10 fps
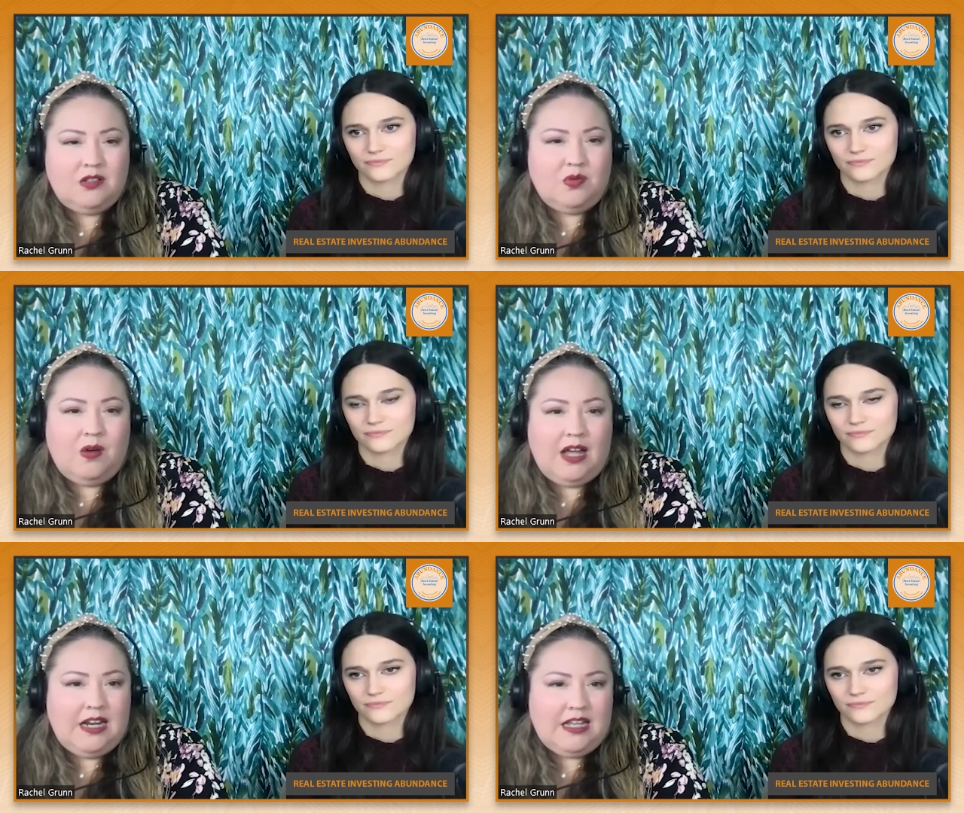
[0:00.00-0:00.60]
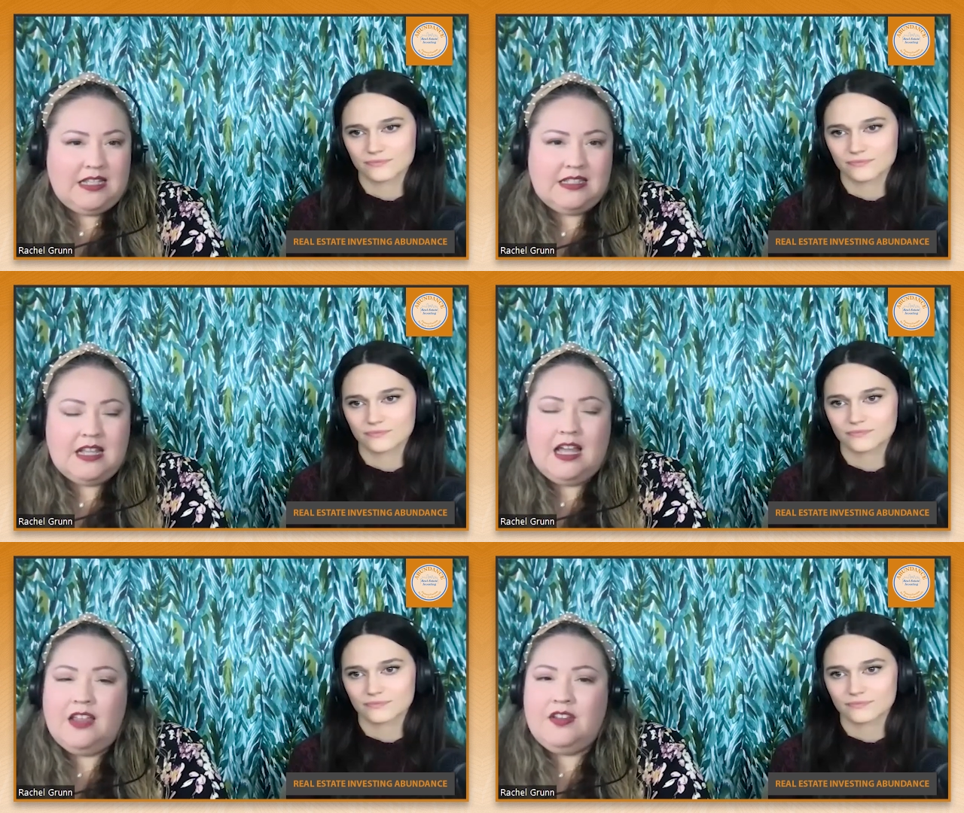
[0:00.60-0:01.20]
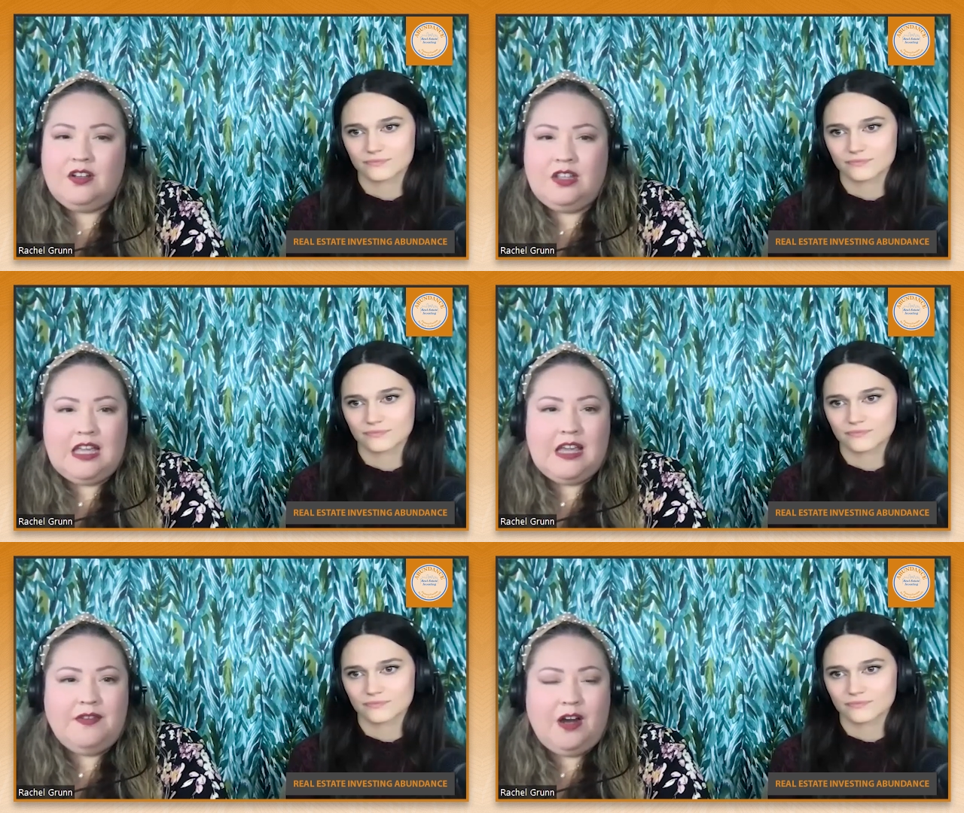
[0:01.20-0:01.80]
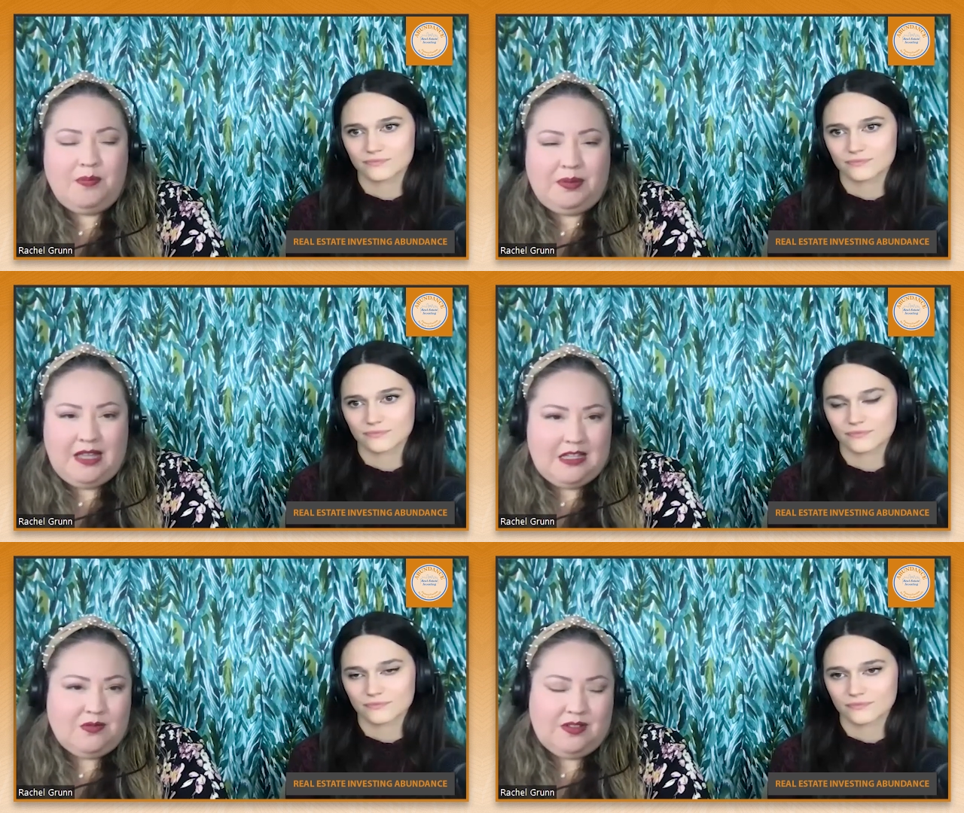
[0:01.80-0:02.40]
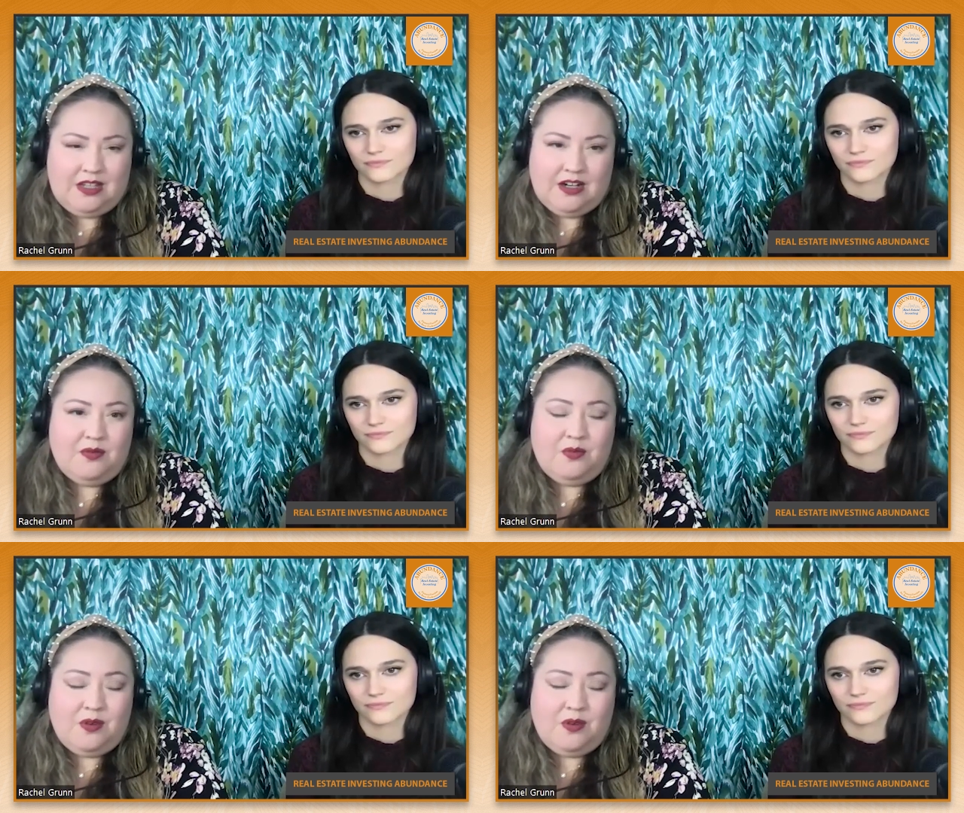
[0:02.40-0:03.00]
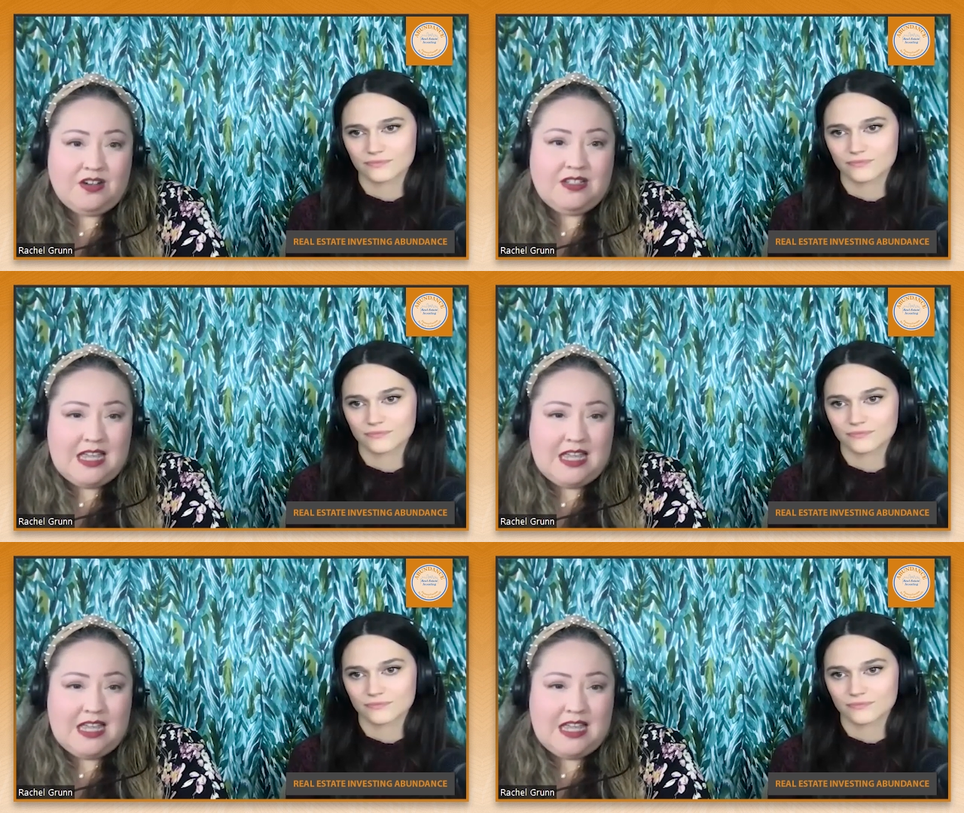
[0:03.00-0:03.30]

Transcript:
Speaker 1: One is they're looking for a place where there where there's